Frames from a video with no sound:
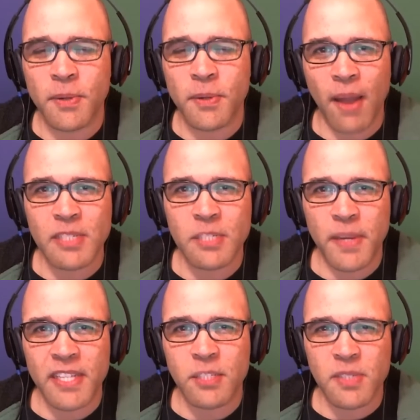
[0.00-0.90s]
Crab in
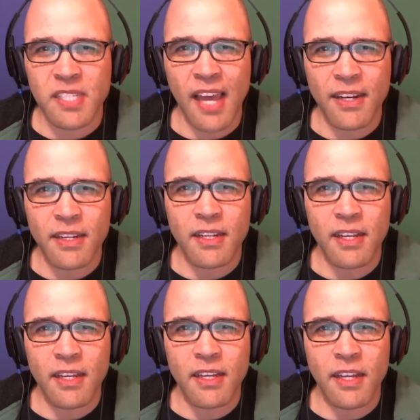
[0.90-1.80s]
Space, was that
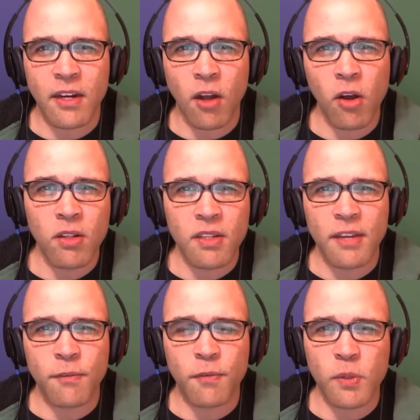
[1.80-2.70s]
at all
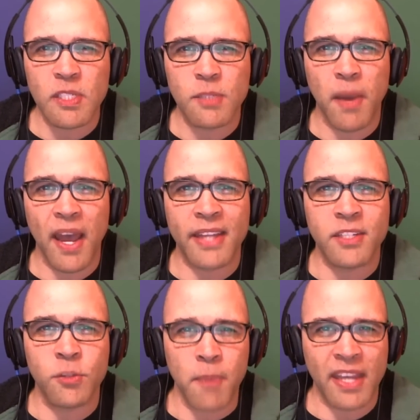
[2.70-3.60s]
influenced by
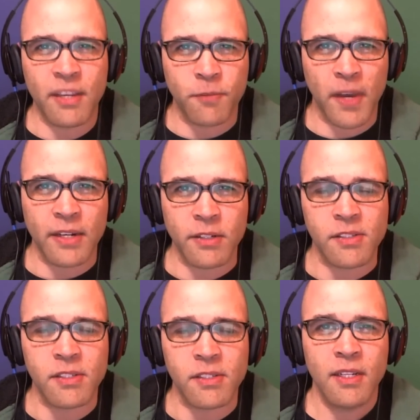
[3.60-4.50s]
Temeki
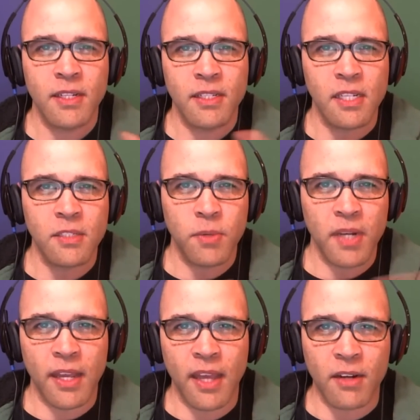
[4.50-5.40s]
Fighters? Because that's
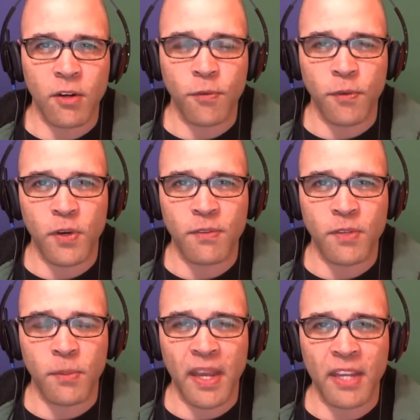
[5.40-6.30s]
what I don't know if you've heard
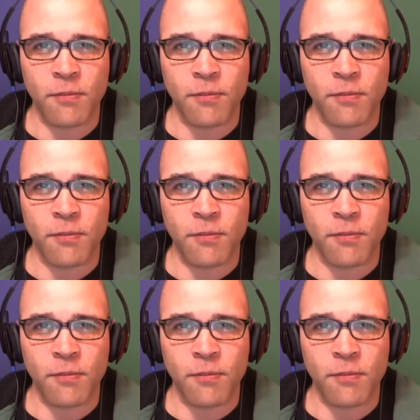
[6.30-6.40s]
of Temeki